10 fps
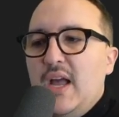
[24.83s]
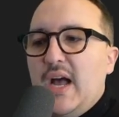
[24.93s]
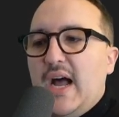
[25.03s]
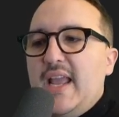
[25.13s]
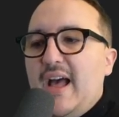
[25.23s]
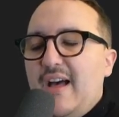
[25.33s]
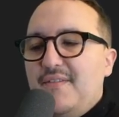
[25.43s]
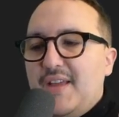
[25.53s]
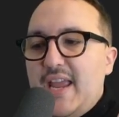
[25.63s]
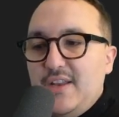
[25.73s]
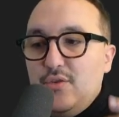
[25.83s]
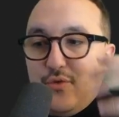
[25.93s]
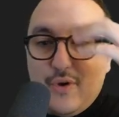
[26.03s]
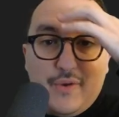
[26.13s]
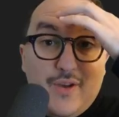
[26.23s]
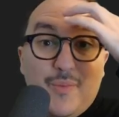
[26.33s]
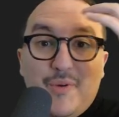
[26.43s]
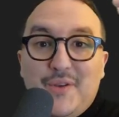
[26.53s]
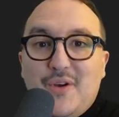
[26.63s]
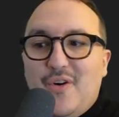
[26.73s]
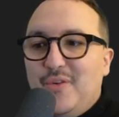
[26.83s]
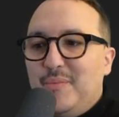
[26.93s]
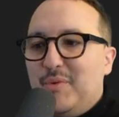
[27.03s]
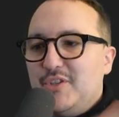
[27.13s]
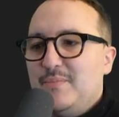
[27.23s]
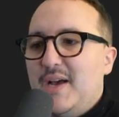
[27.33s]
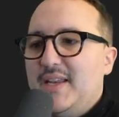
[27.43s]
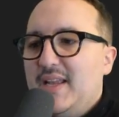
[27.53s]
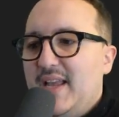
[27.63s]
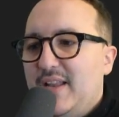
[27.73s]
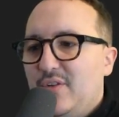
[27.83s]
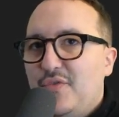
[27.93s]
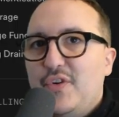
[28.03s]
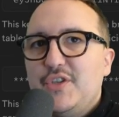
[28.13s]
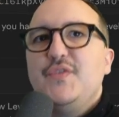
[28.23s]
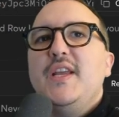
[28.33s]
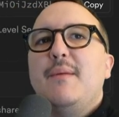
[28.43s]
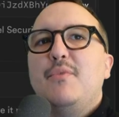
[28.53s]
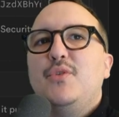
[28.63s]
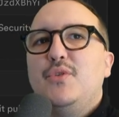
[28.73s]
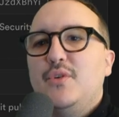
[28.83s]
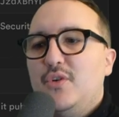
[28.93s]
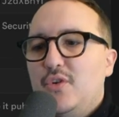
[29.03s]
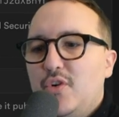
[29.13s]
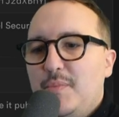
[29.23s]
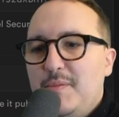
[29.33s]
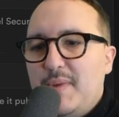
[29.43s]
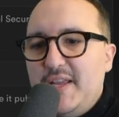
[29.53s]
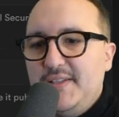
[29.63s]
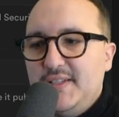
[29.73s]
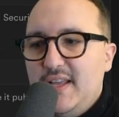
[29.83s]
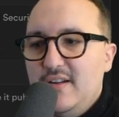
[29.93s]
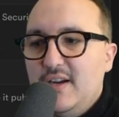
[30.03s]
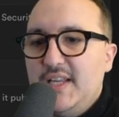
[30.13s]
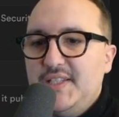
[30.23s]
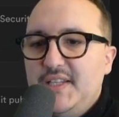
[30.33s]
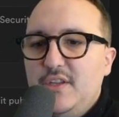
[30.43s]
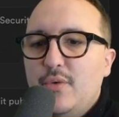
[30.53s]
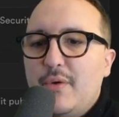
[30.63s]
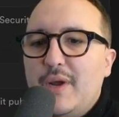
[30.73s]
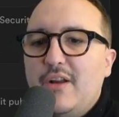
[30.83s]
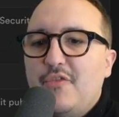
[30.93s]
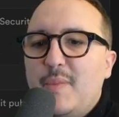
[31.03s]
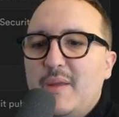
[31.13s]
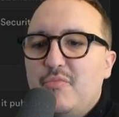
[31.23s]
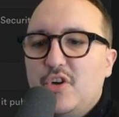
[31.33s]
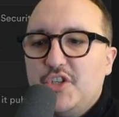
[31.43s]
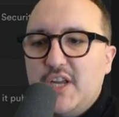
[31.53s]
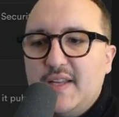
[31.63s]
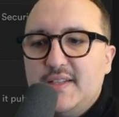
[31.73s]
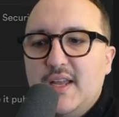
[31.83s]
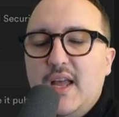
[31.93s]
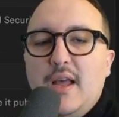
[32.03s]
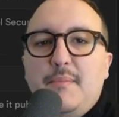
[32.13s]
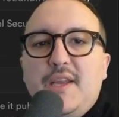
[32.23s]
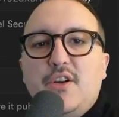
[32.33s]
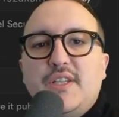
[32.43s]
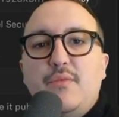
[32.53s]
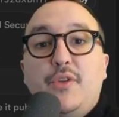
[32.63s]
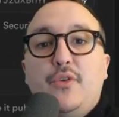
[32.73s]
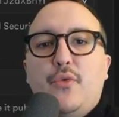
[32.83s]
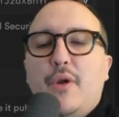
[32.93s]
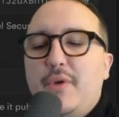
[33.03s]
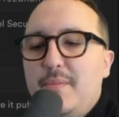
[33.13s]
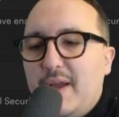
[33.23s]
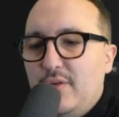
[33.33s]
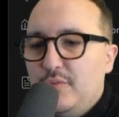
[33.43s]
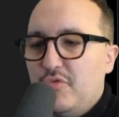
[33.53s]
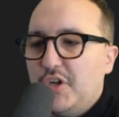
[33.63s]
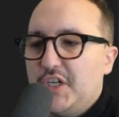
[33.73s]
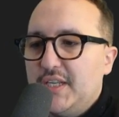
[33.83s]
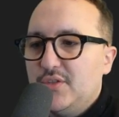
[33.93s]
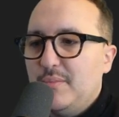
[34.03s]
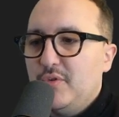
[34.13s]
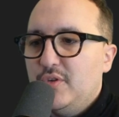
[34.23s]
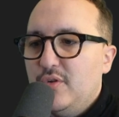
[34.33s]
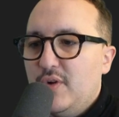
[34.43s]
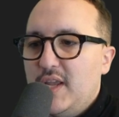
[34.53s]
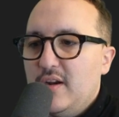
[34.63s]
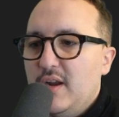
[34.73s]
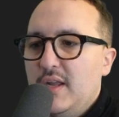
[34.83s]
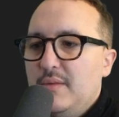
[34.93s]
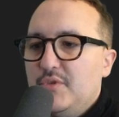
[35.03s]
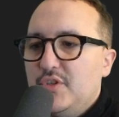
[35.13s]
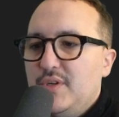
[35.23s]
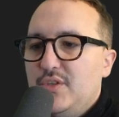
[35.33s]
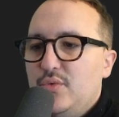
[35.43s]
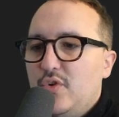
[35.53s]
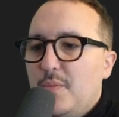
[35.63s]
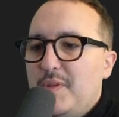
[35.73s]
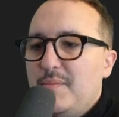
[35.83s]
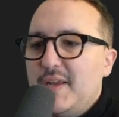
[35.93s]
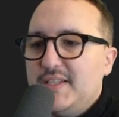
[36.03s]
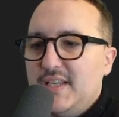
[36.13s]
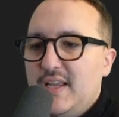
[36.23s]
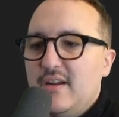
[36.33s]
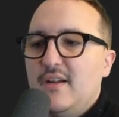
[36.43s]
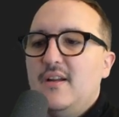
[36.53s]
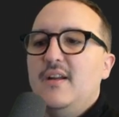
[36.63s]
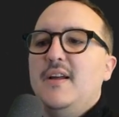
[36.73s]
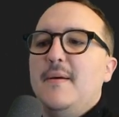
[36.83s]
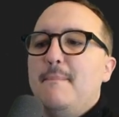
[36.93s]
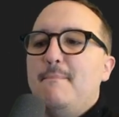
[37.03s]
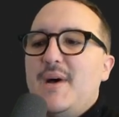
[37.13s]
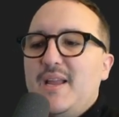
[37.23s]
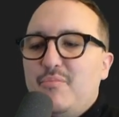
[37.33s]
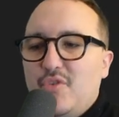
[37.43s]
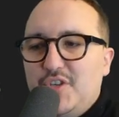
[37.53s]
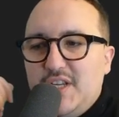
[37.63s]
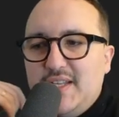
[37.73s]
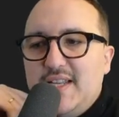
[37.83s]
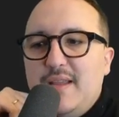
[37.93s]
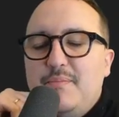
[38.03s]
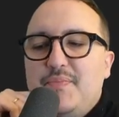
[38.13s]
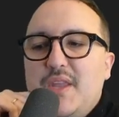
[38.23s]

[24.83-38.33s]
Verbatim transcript: I have a new query open on Postman, and the first thing I'm going to copy paste here is the U R L of my project, because I want to query my own project. So I'm going to go here, I'm just going to copy paste here my project name.